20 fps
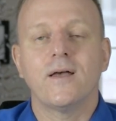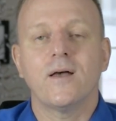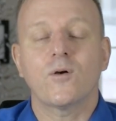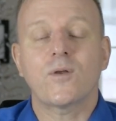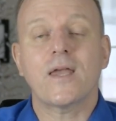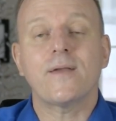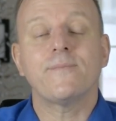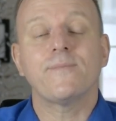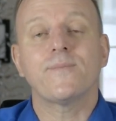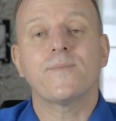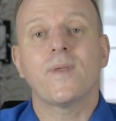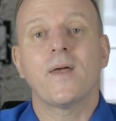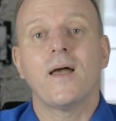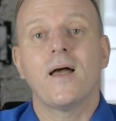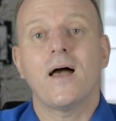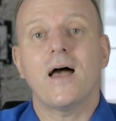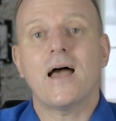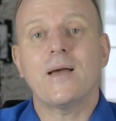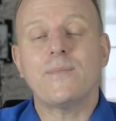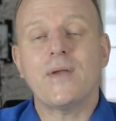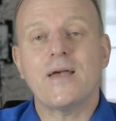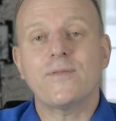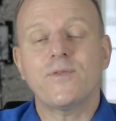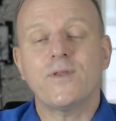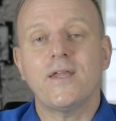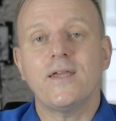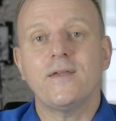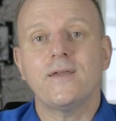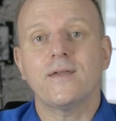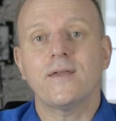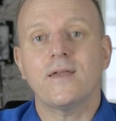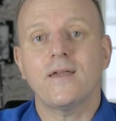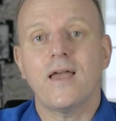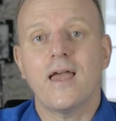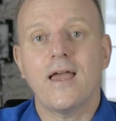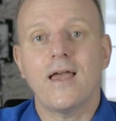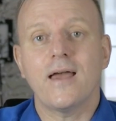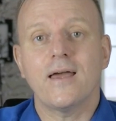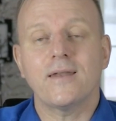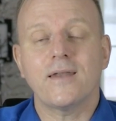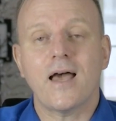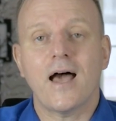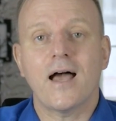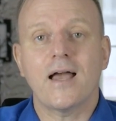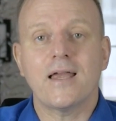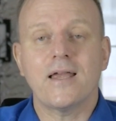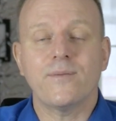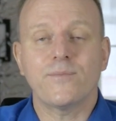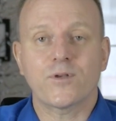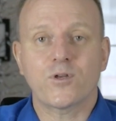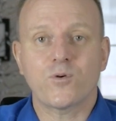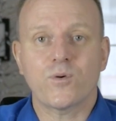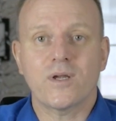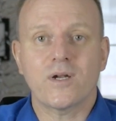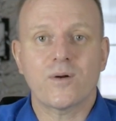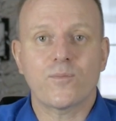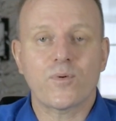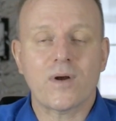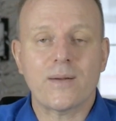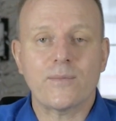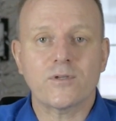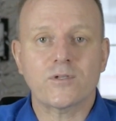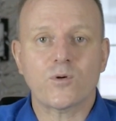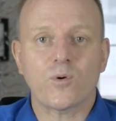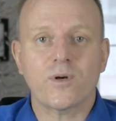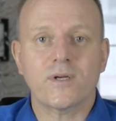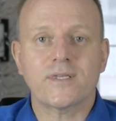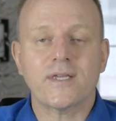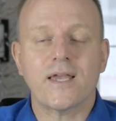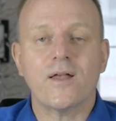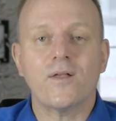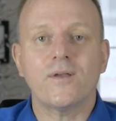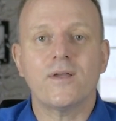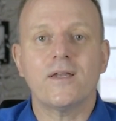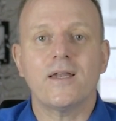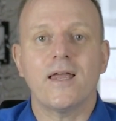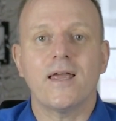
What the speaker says: Okay, I'm Anthony, and I am the creator of Primal Storytelling,